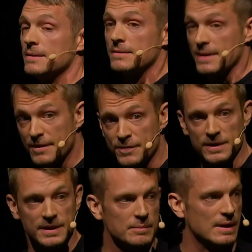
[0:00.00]

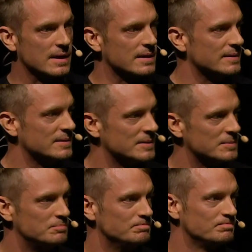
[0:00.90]
Thankfully, my
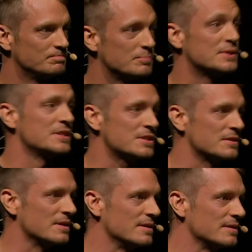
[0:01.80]

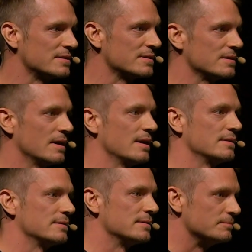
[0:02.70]
position on this
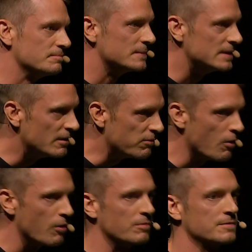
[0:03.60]
has
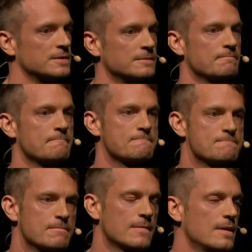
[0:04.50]
evolved.
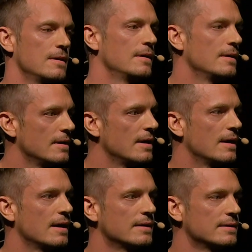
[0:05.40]

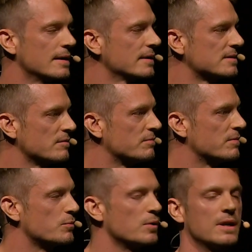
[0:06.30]
I guess I've
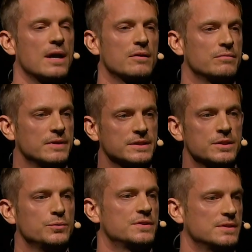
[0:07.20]
run out of
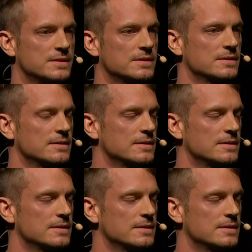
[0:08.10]
excuses.